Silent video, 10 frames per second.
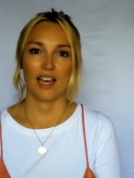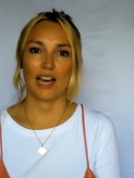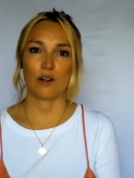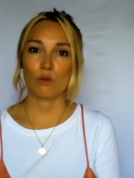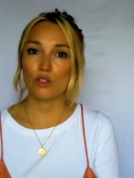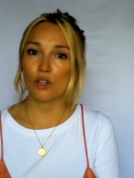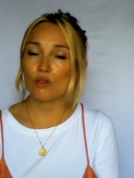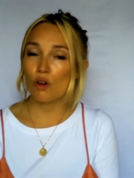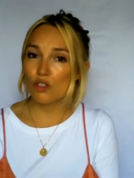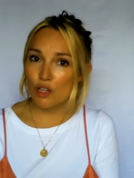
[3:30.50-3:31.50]
And also
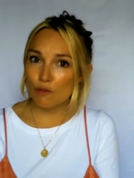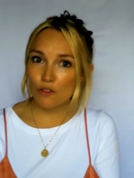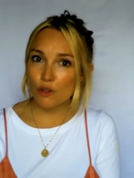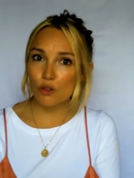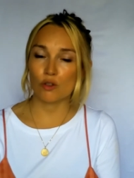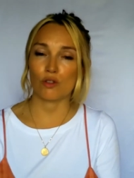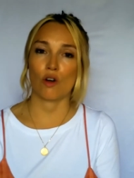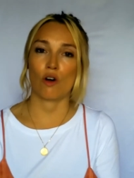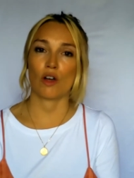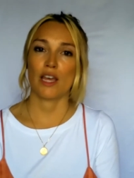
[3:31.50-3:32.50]
not to confuse your
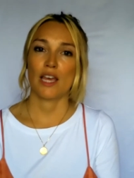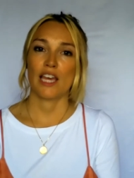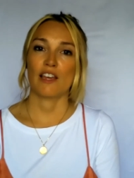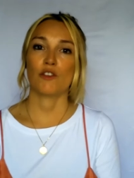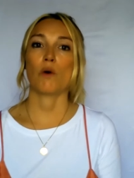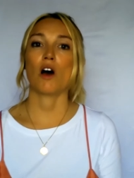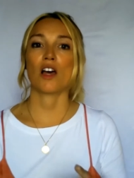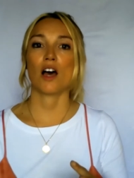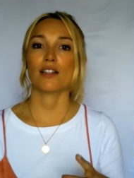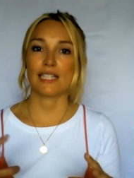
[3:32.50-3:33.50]
dog. If you are
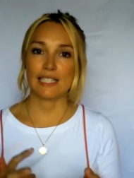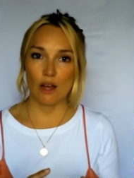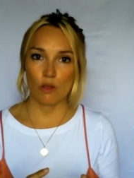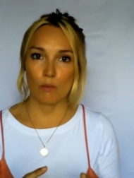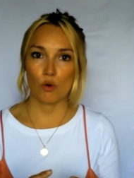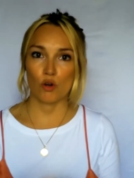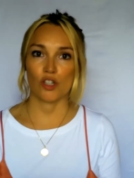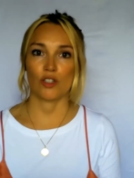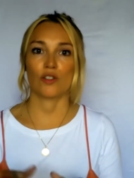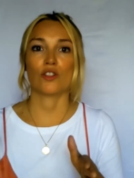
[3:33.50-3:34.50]
cutting down the
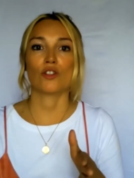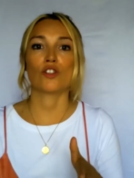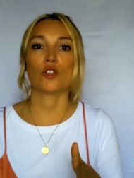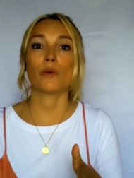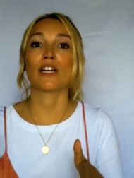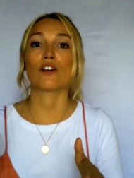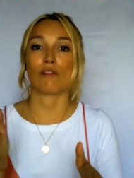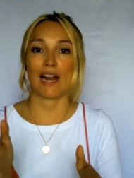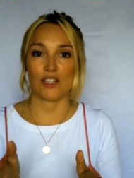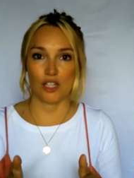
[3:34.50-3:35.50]
portions, do it
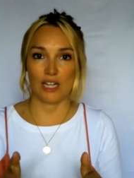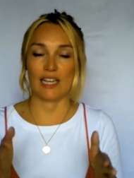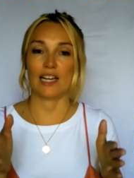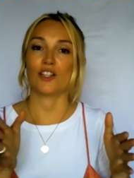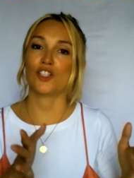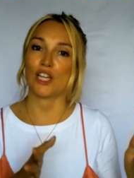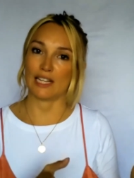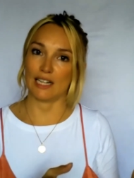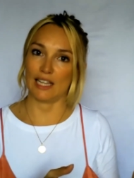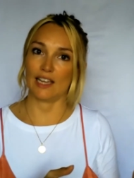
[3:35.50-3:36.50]
gradually and
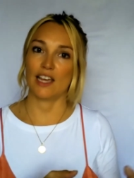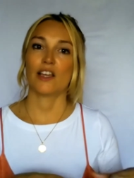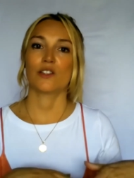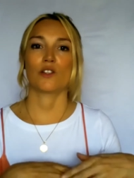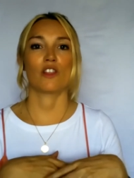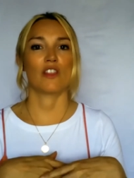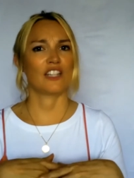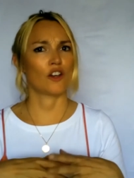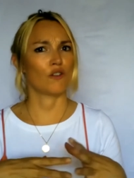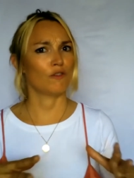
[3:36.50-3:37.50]
gently so that they
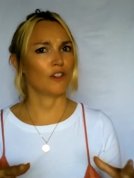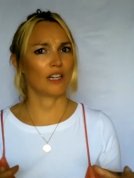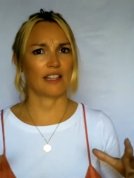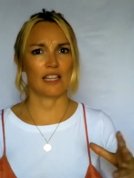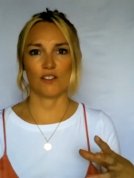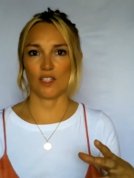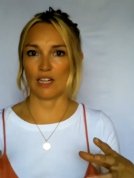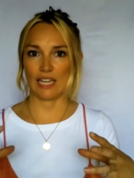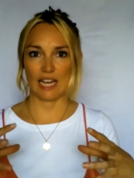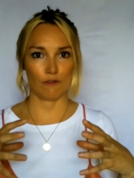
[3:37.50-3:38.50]
don't feel like they
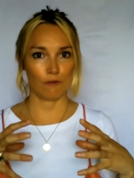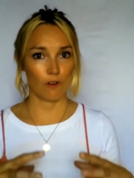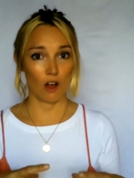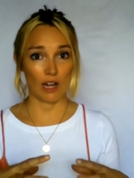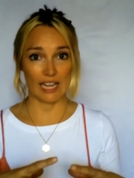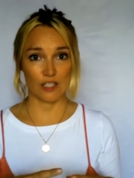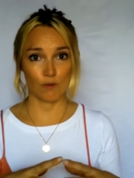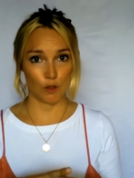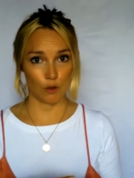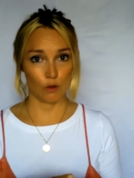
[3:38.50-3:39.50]
suddenly have far less
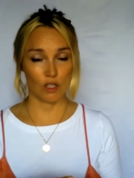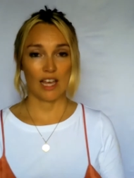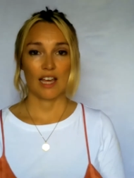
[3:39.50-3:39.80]
food.